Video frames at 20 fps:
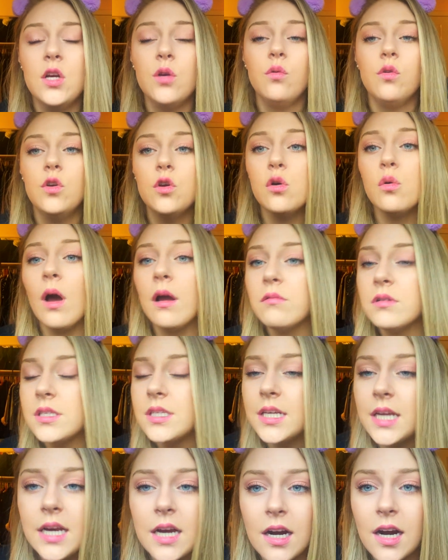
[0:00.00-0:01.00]
you knew I was
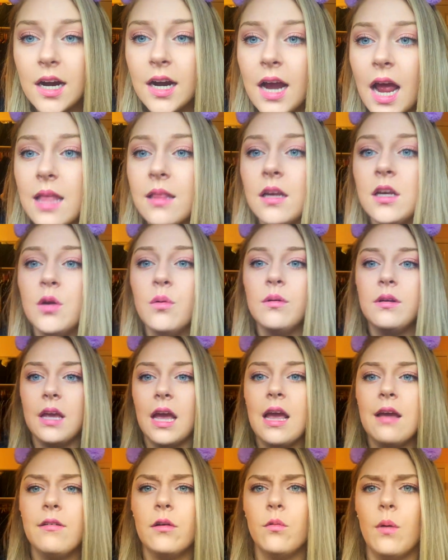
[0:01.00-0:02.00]
here. And then you
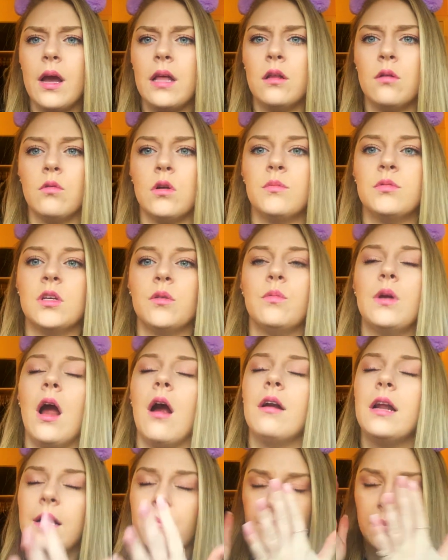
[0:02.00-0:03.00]
gave away the rooms that we
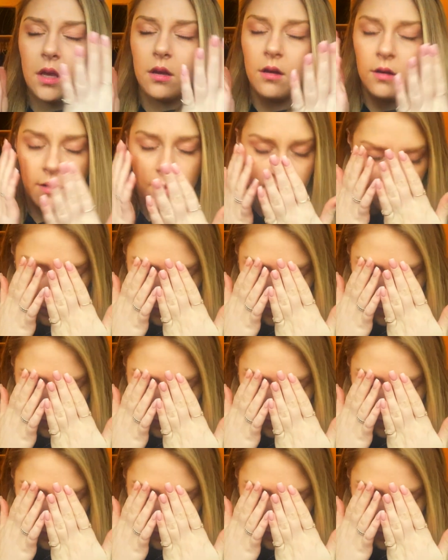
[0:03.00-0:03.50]
already, oh my